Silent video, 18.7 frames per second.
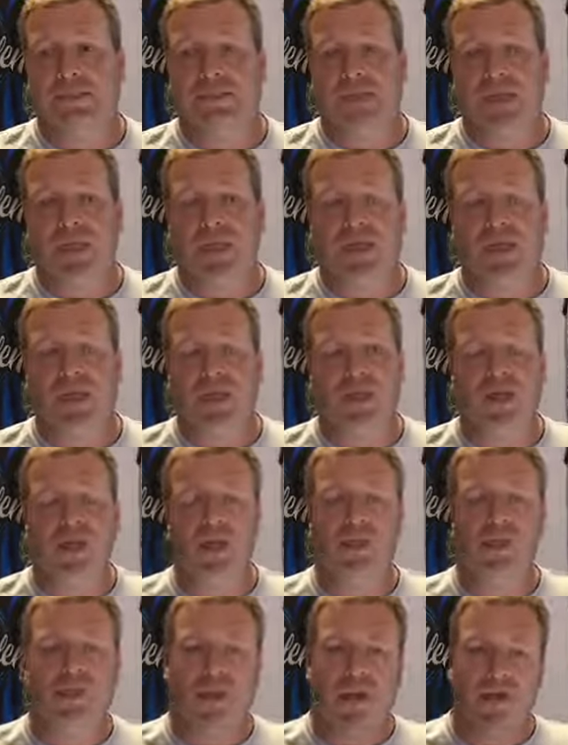So we
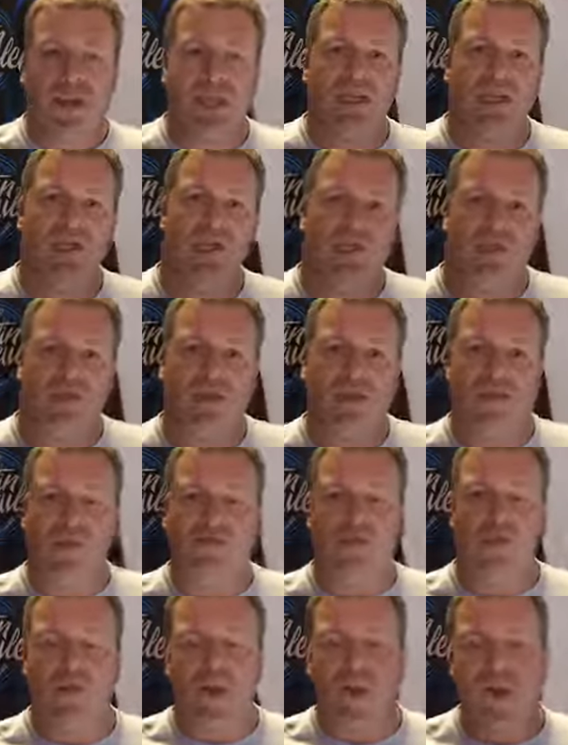just want to make sure that we
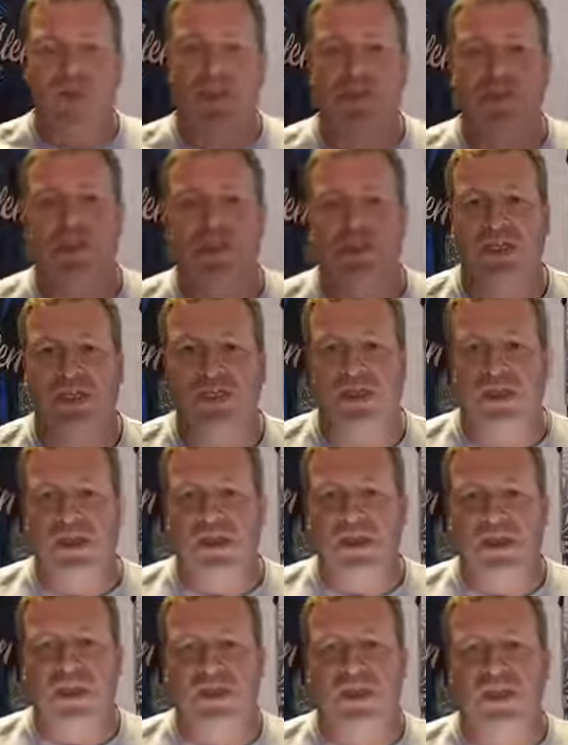remind you that
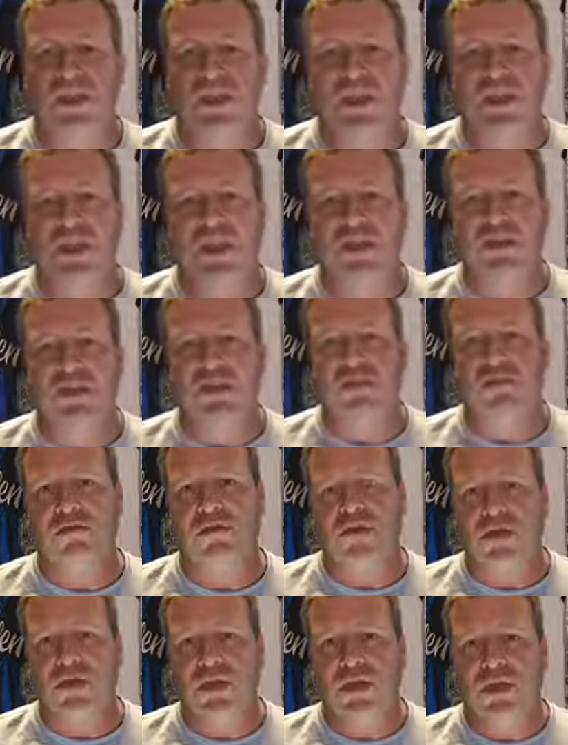these new gears that are
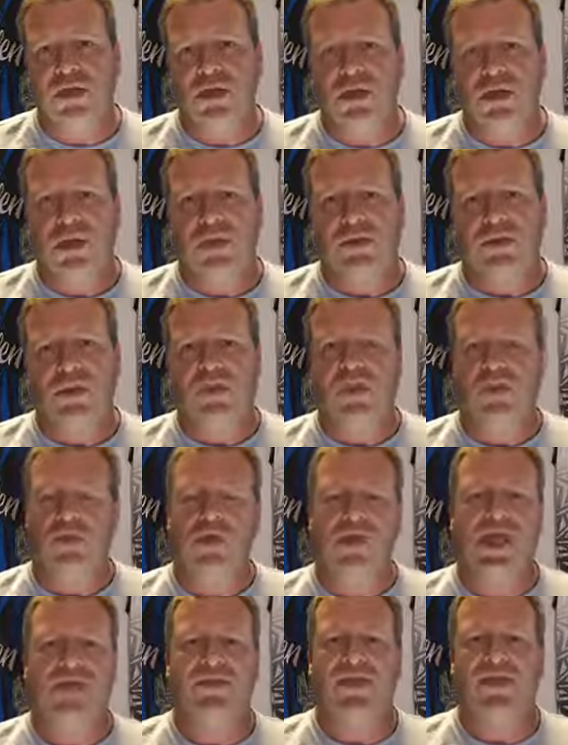on, and we still
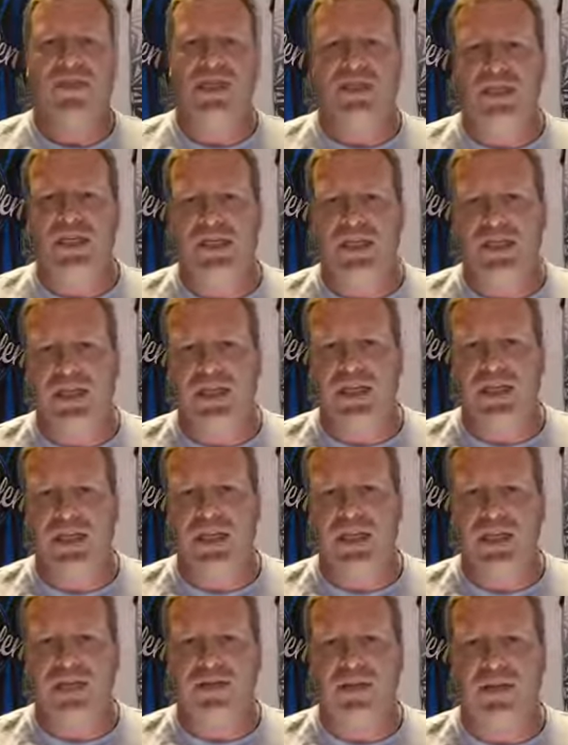have the DTT
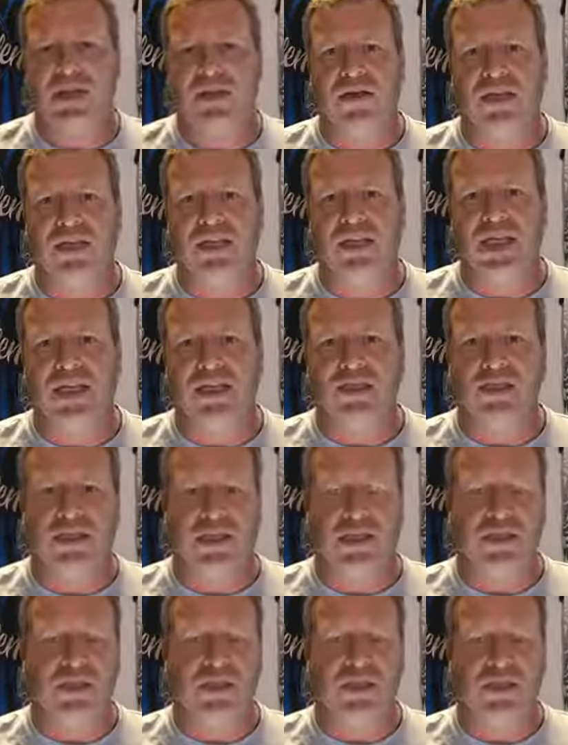and everything like that,
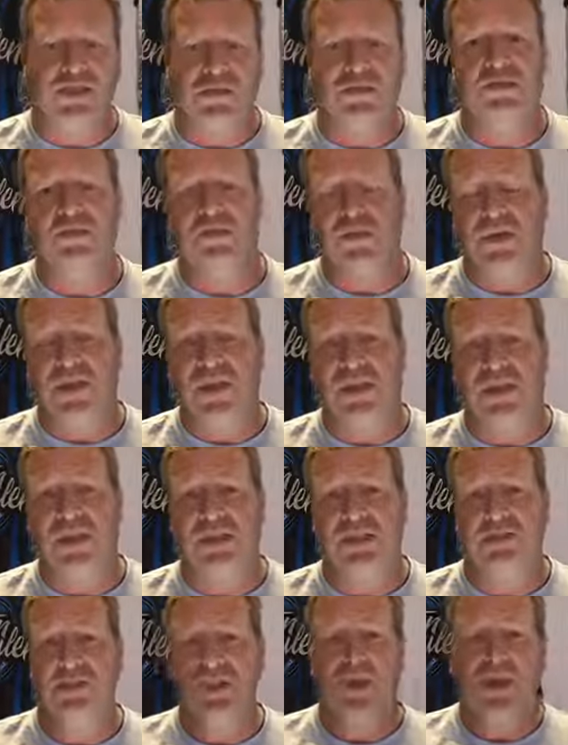so just being things.
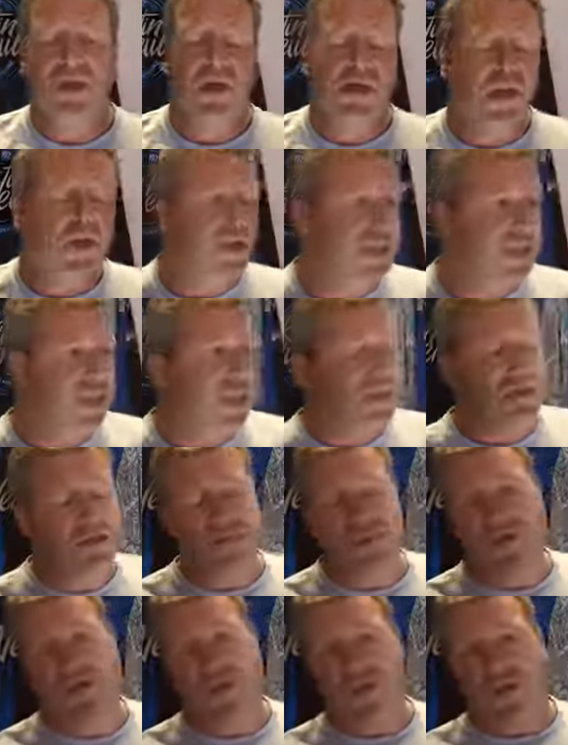Alright, so let's
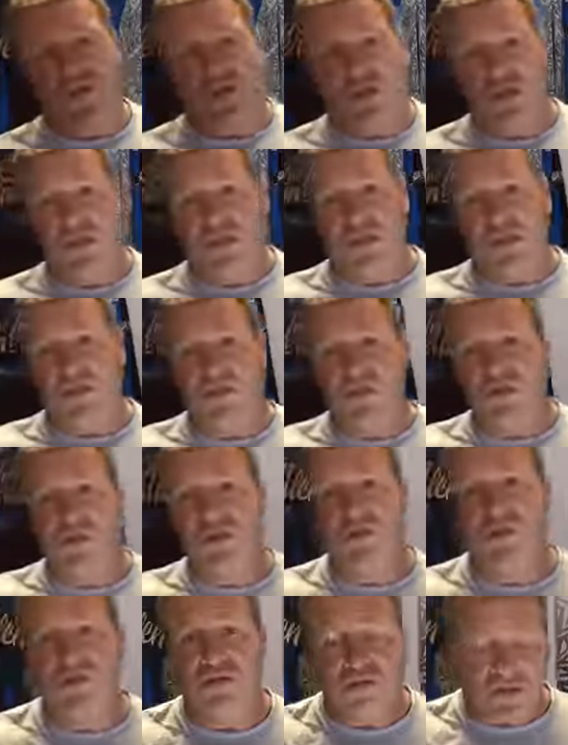move on
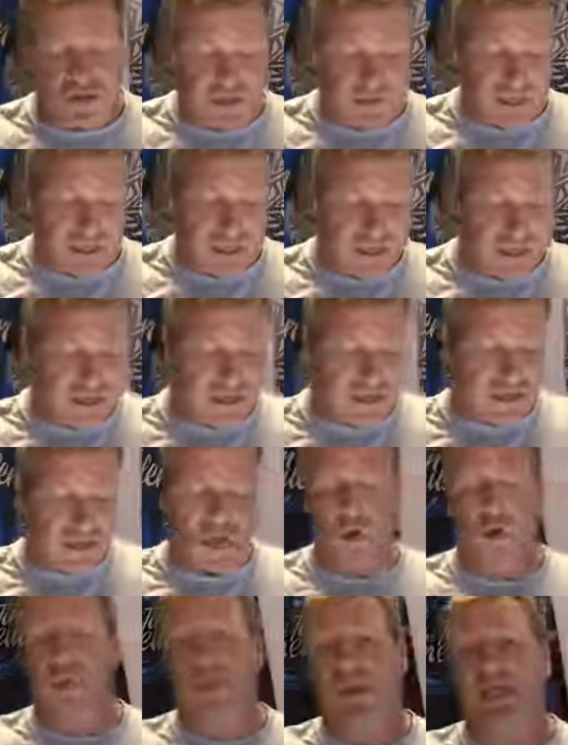to the
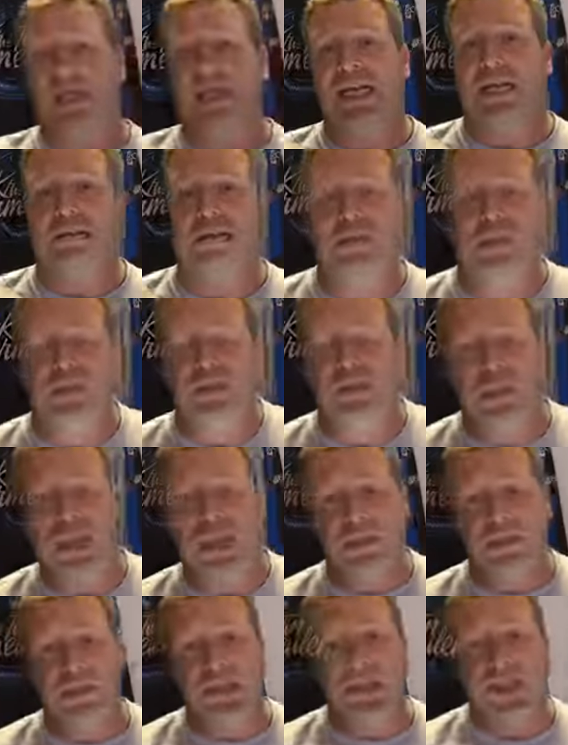Scorpion Cup, the
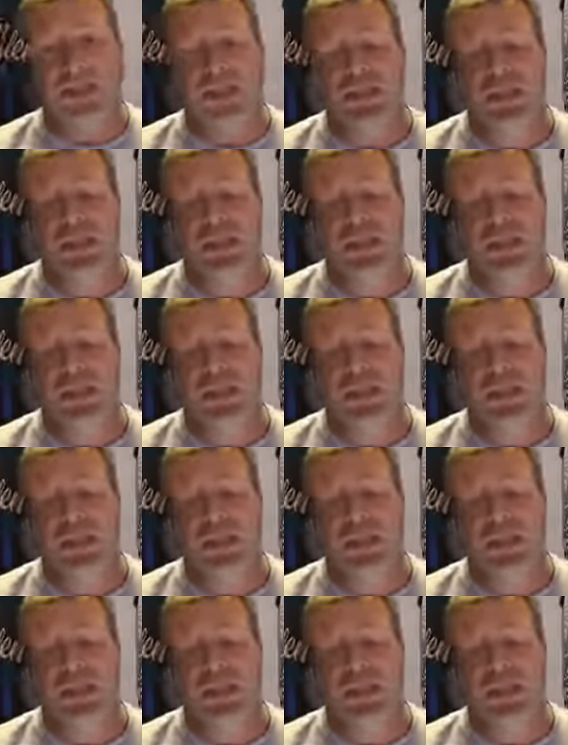update.